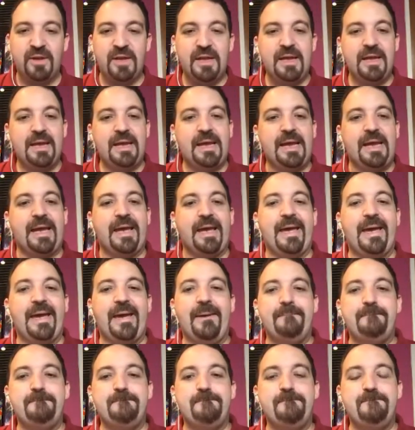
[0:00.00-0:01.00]
I know
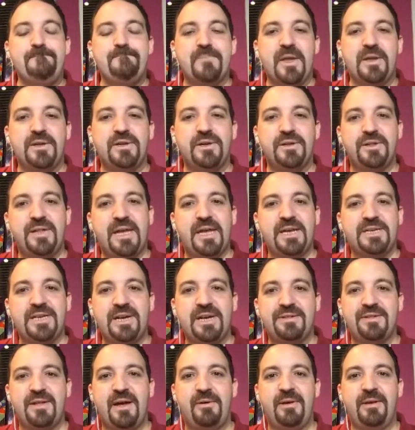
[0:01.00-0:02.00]
that you know
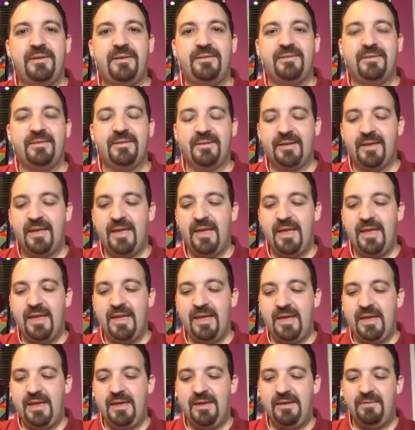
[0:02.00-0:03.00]
several
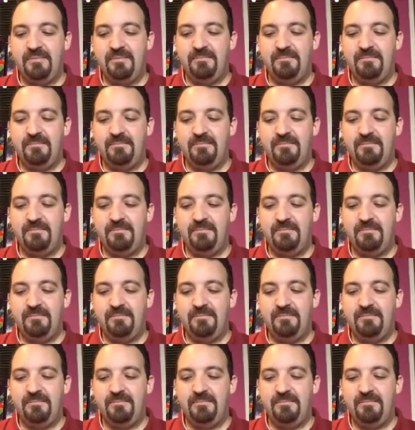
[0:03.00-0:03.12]
things.